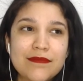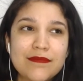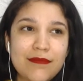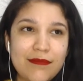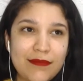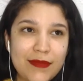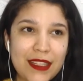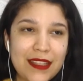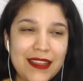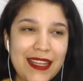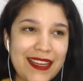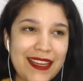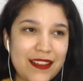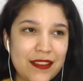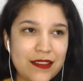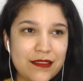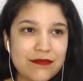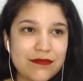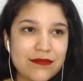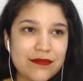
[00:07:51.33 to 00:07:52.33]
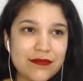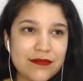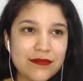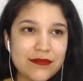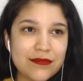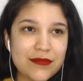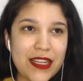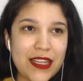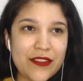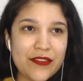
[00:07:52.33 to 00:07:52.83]
Like,
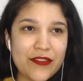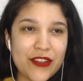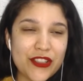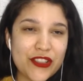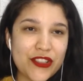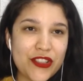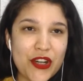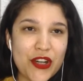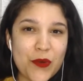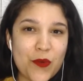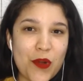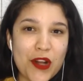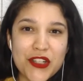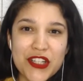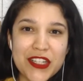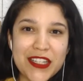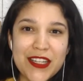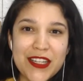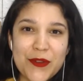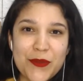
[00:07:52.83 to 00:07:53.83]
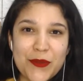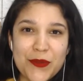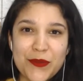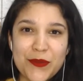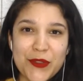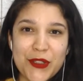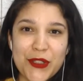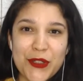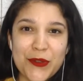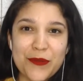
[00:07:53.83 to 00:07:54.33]
I first started watching it,
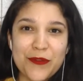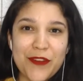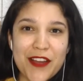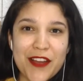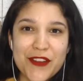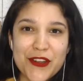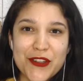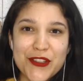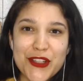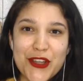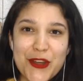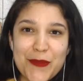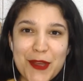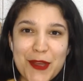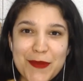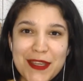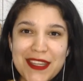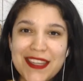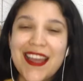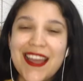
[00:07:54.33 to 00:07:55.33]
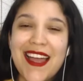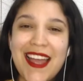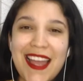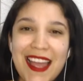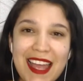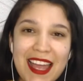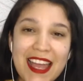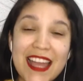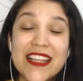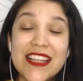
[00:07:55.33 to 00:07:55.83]
5 years ago maybe.
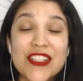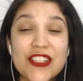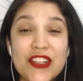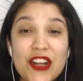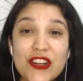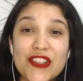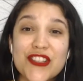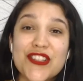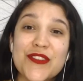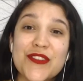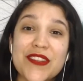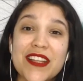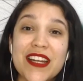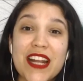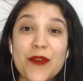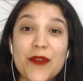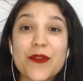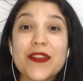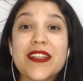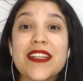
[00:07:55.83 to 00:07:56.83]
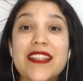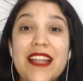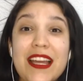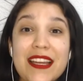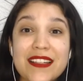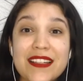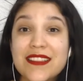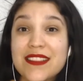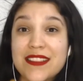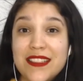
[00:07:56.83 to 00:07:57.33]
It's a cartoon that I really
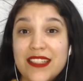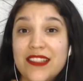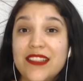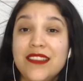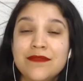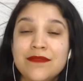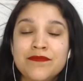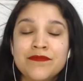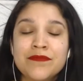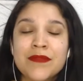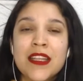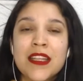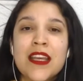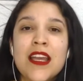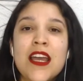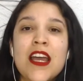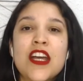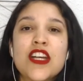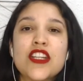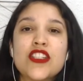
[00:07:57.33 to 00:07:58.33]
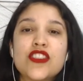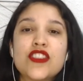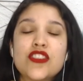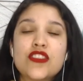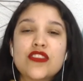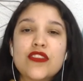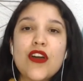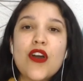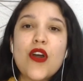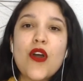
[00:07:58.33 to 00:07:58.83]
like still.
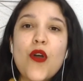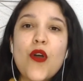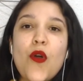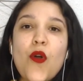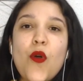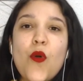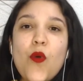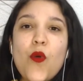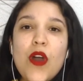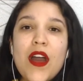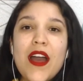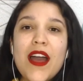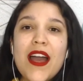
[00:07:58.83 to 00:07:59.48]
So